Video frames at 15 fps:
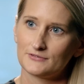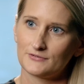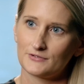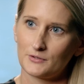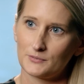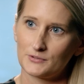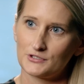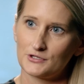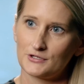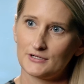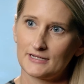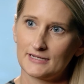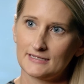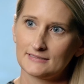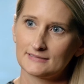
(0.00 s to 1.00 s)
different
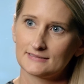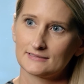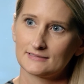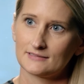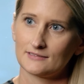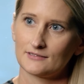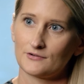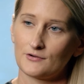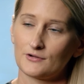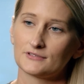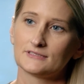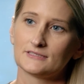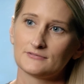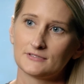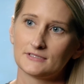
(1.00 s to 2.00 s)
opportunities across
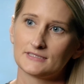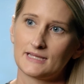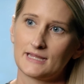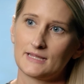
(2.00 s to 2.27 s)
different